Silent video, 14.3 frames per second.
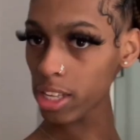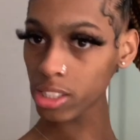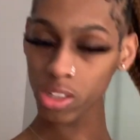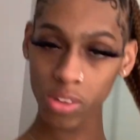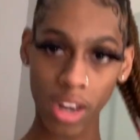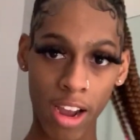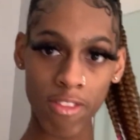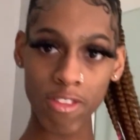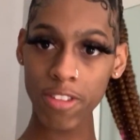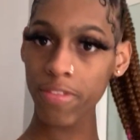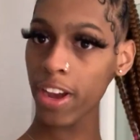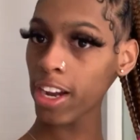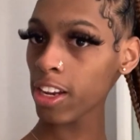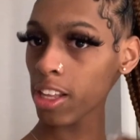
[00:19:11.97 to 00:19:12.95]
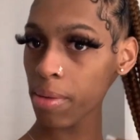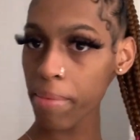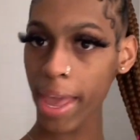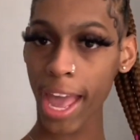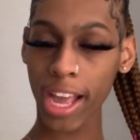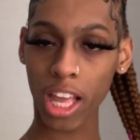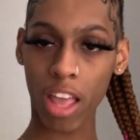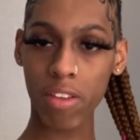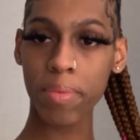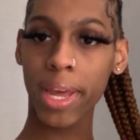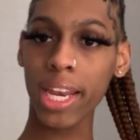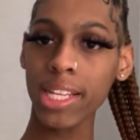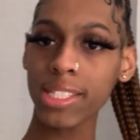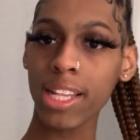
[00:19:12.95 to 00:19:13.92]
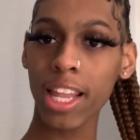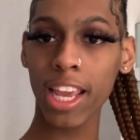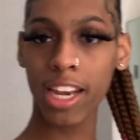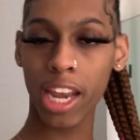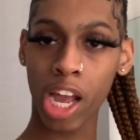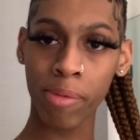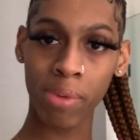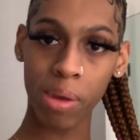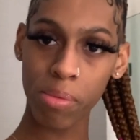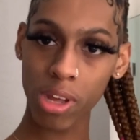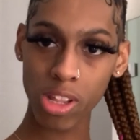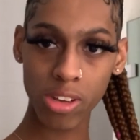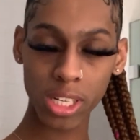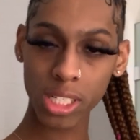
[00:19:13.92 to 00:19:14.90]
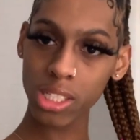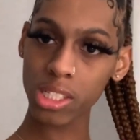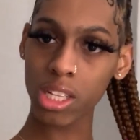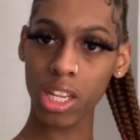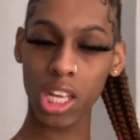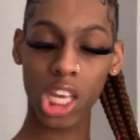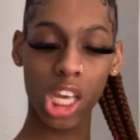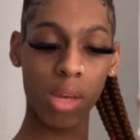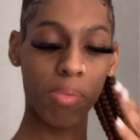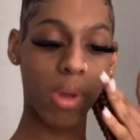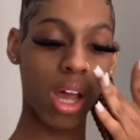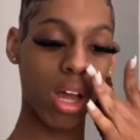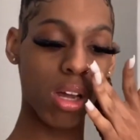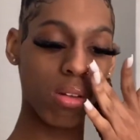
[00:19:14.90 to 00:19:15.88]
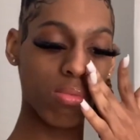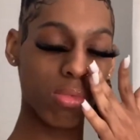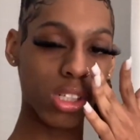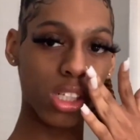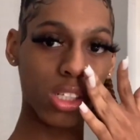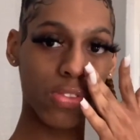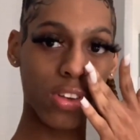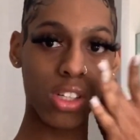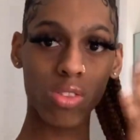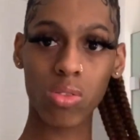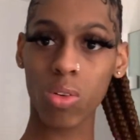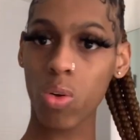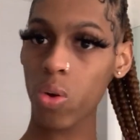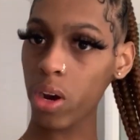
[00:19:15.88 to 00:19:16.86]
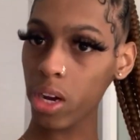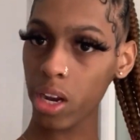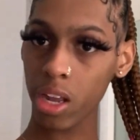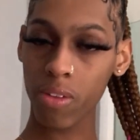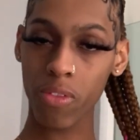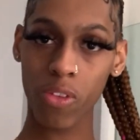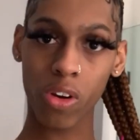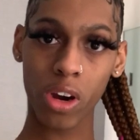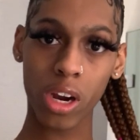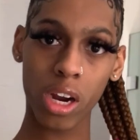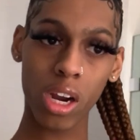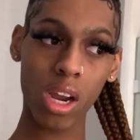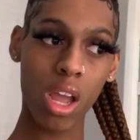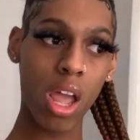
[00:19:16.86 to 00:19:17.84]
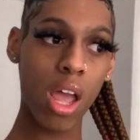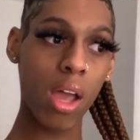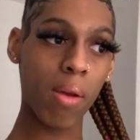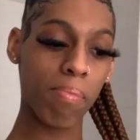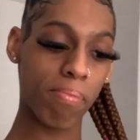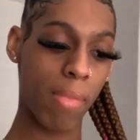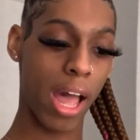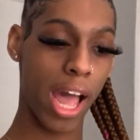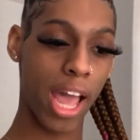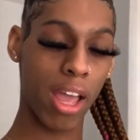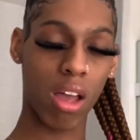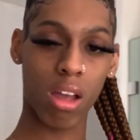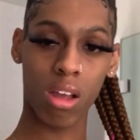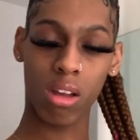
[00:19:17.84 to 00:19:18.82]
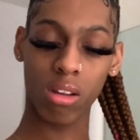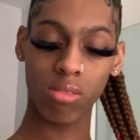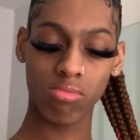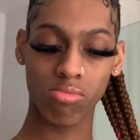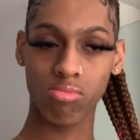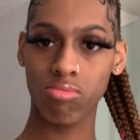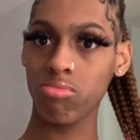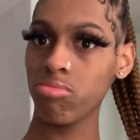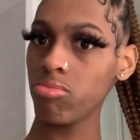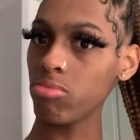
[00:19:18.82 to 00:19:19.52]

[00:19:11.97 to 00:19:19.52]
so now we're finally back. Everybody's laid down. My brother is asleep. Um, we just finished recording for my um,